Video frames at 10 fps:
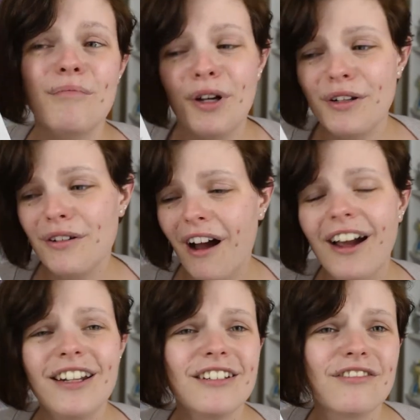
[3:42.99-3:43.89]
but you
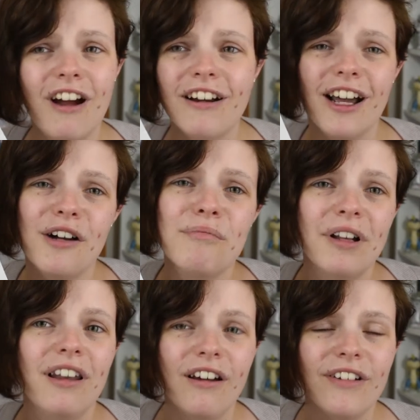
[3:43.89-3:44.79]
kind of can't help
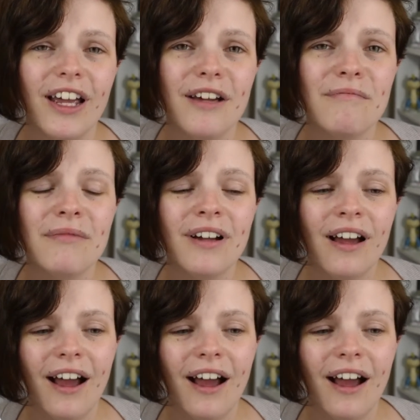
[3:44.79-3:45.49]
but love him,